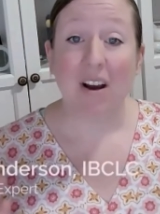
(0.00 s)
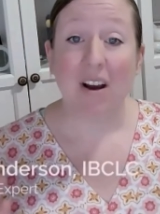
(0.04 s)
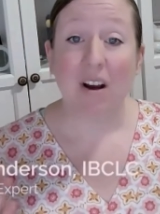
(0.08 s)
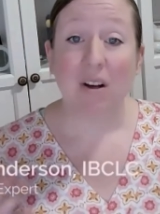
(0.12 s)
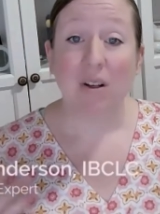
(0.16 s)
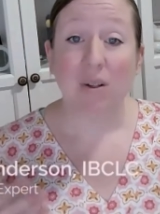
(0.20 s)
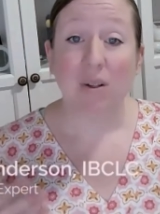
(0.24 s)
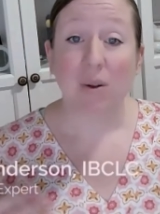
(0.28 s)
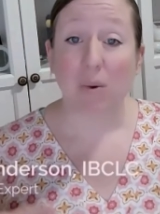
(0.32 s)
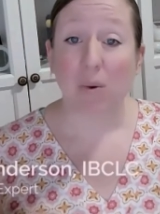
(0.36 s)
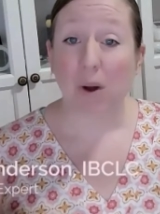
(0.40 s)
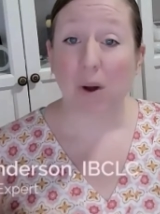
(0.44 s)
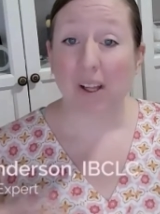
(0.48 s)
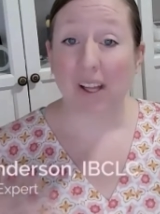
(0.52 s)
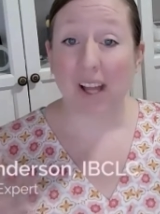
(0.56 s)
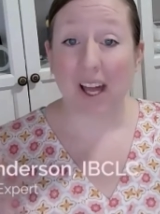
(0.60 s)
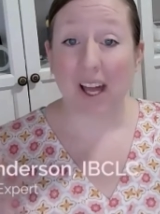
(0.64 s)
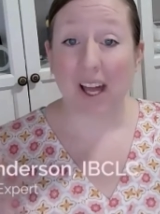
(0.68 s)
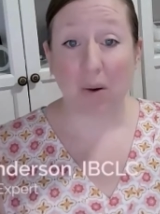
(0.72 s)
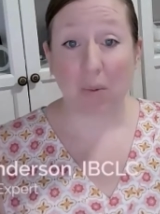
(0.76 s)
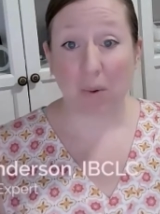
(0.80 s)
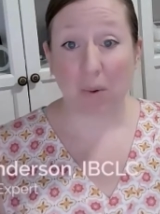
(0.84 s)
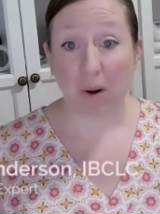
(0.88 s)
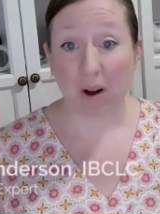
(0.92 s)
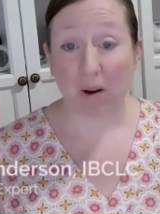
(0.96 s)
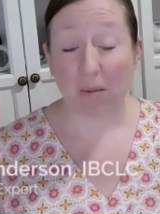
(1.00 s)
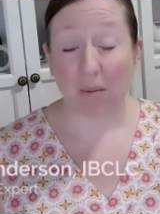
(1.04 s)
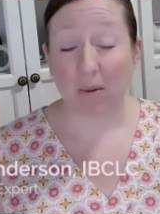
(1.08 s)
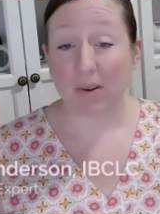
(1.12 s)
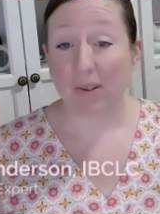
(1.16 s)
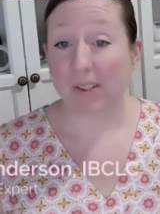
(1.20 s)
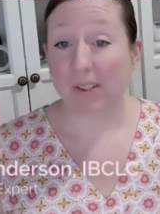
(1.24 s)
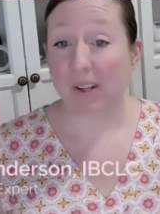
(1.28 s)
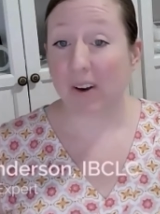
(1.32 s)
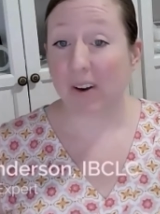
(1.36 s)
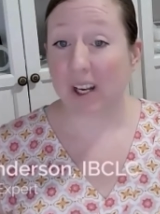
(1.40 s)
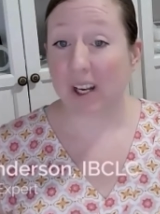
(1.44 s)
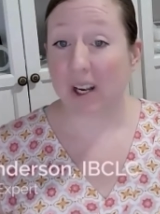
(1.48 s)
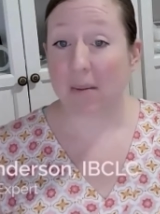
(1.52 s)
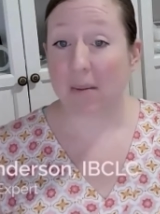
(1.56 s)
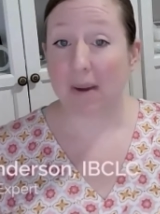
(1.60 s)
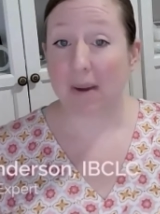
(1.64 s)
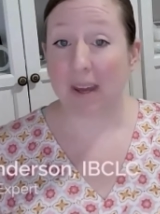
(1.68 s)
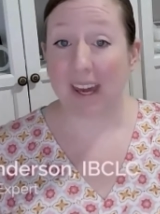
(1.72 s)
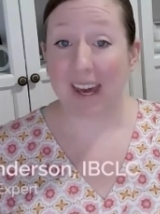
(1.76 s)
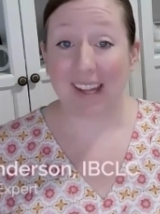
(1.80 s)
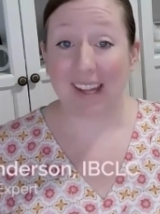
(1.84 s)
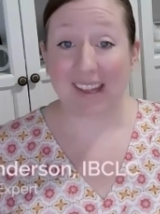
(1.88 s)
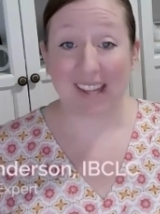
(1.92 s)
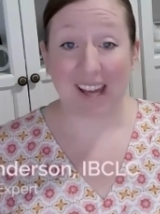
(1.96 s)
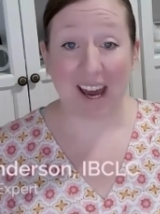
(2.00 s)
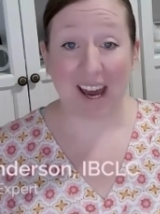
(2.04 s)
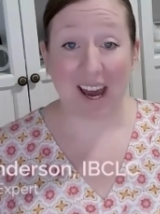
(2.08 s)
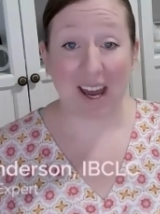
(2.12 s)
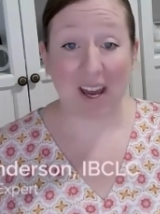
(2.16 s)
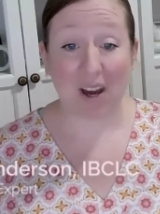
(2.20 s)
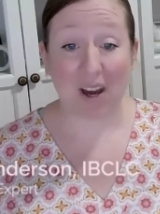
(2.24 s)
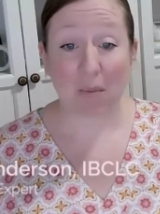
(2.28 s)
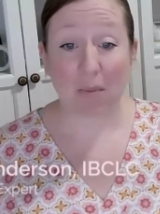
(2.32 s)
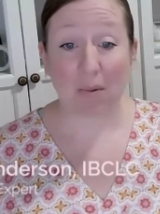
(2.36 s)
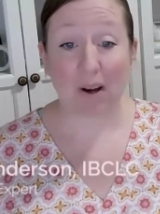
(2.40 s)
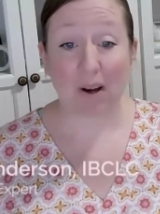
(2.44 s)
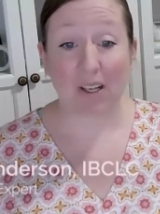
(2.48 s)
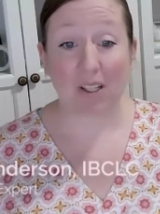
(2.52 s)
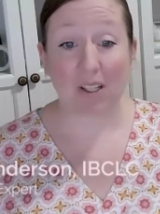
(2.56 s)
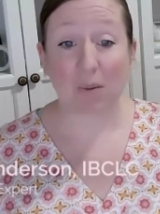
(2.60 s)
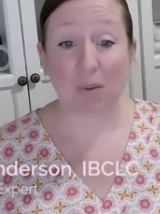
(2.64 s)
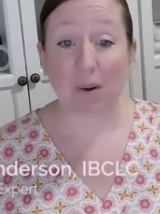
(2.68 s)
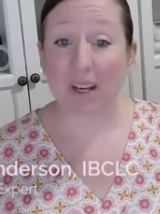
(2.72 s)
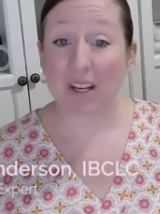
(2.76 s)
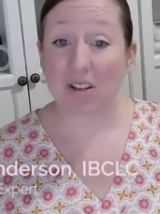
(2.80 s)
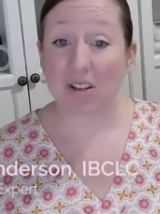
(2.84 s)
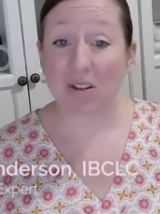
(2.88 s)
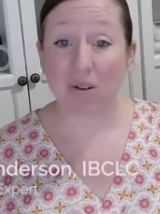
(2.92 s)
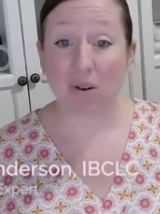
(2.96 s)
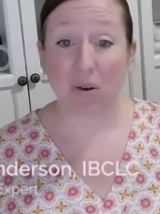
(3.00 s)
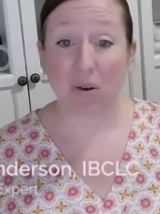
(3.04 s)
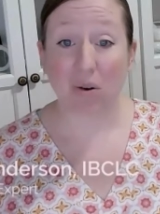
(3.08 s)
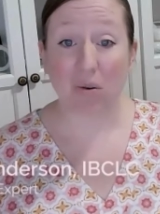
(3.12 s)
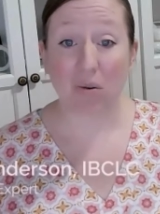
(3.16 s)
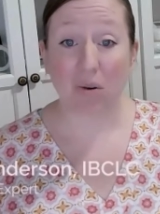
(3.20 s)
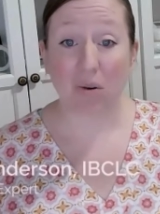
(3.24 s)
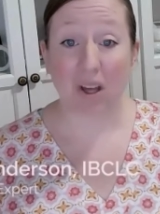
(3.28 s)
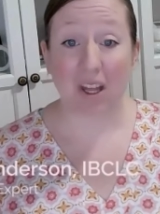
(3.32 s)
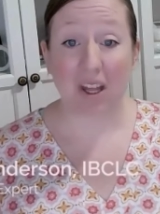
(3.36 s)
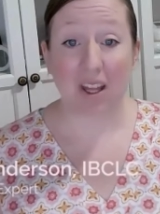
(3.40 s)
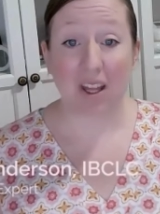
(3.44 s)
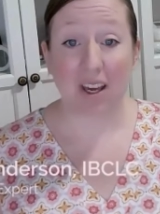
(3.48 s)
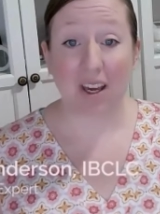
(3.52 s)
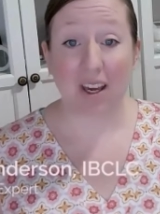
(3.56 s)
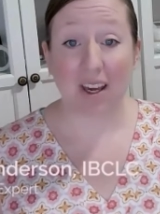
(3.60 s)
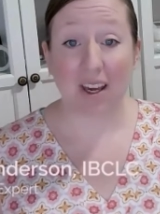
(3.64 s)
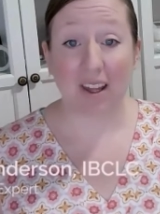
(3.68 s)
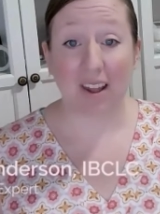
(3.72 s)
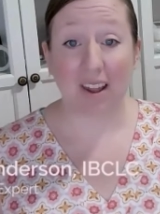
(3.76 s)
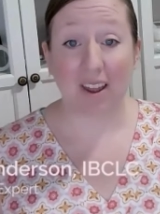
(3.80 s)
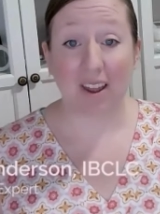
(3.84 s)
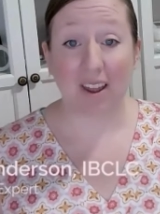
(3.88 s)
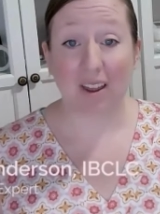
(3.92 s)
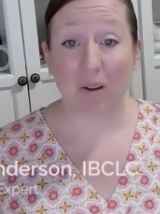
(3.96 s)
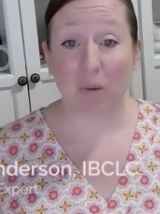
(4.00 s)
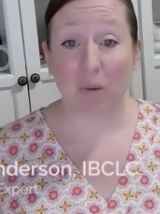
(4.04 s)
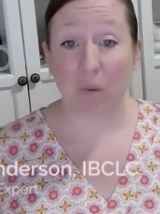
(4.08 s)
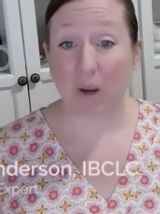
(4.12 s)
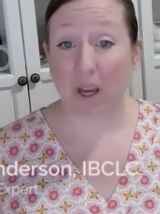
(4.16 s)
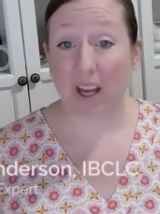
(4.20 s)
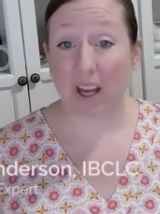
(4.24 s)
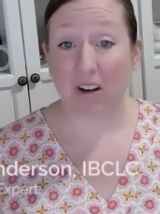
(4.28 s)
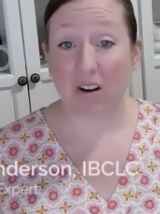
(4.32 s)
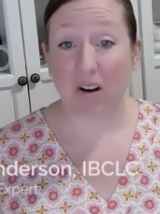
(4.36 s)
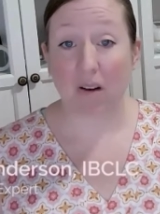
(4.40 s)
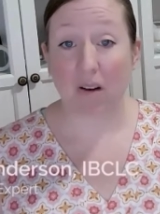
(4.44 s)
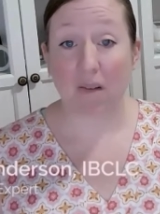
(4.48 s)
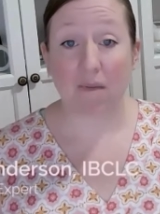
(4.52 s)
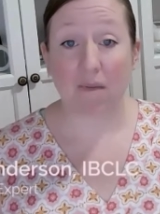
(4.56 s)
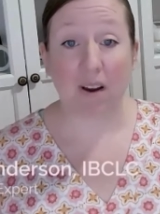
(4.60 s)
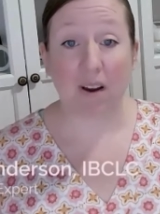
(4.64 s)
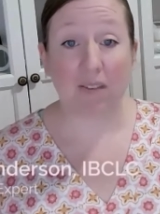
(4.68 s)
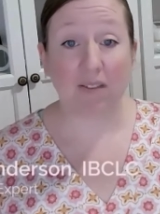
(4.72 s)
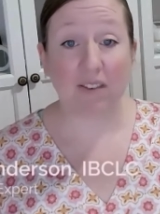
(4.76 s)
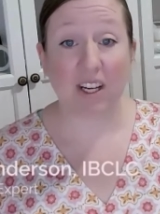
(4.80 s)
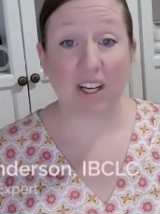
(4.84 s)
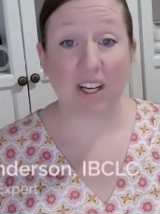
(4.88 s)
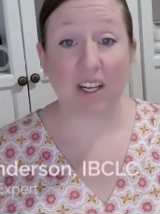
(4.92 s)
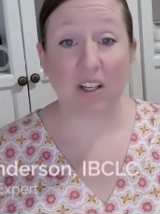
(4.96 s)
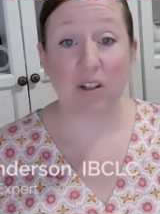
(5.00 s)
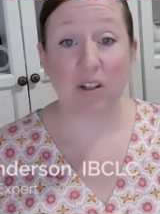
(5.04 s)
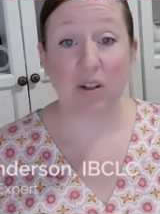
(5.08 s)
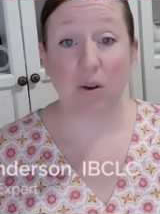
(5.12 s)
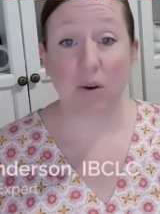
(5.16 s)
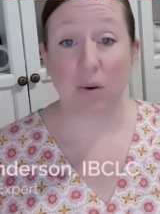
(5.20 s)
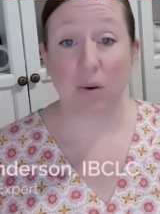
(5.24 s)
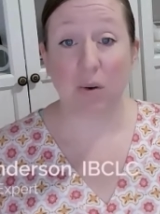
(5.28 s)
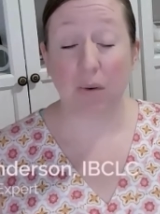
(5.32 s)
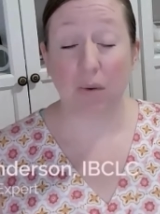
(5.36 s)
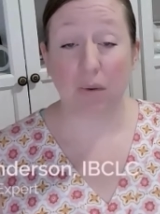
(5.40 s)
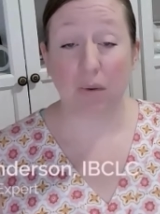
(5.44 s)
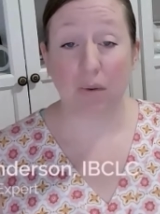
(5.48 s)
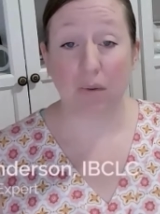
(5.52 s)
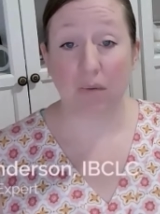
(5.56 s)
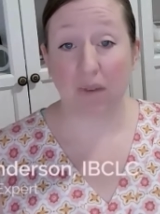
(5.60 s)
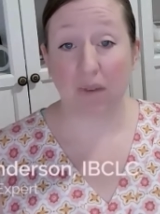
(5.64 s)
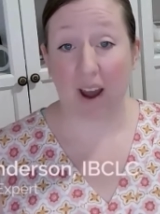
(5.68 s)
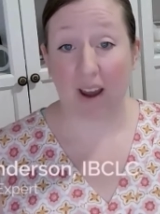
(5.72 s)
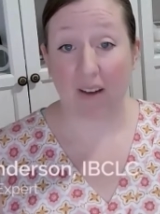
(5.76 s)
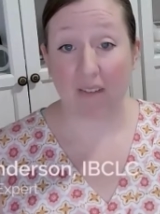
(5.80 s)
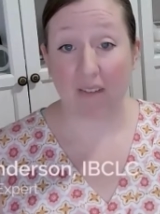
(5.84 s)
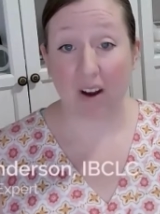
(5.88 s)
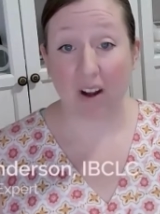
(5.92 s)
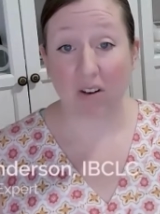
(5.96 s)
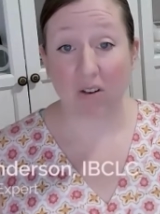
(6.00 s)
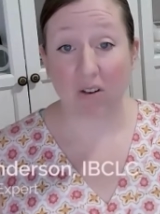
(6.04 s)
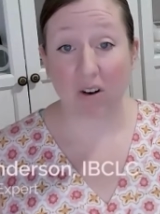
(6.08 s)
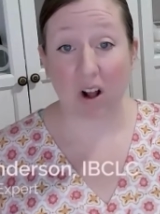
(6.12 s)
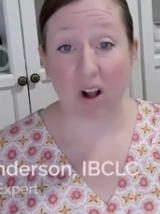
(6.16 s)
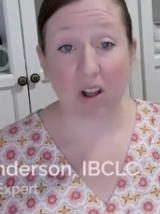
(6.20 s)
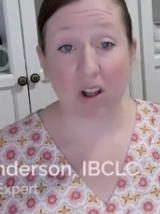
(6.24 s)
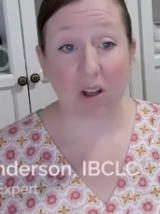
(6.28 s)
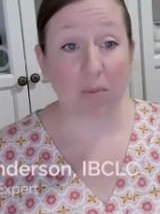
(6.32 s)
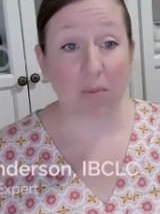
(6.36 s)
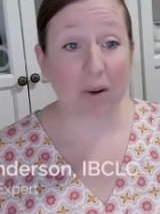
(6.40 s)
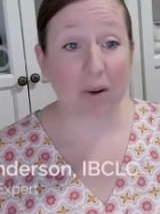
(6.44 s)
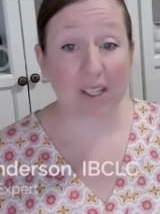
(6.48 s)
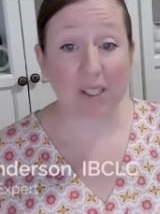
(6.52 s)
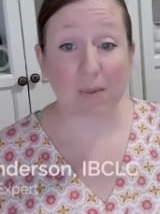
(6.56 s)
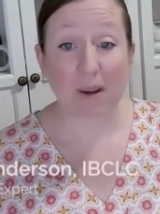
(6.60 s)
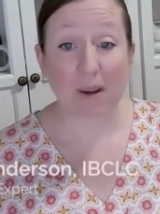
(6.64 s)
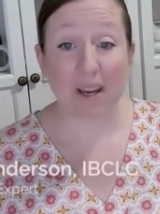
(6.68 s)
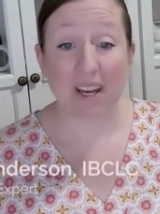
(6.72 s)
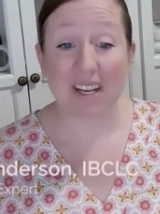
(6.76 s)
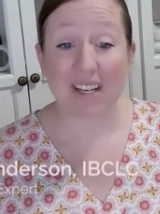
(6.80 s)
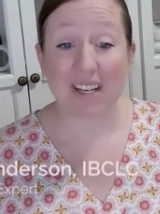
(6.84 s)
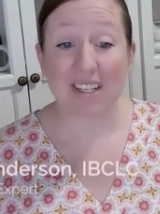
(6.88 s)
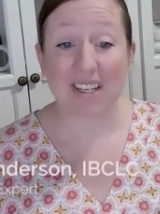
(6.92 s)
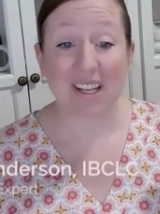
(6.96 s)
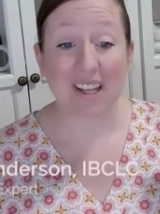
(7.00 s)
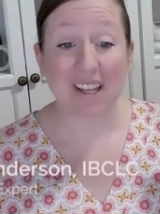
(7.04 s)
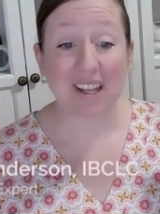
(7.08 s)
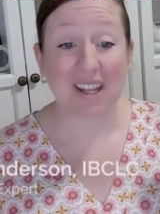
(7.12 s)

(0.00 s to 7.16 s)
So a lot of wearables are going to be at the higher price range, so in the $350 to $500 price range.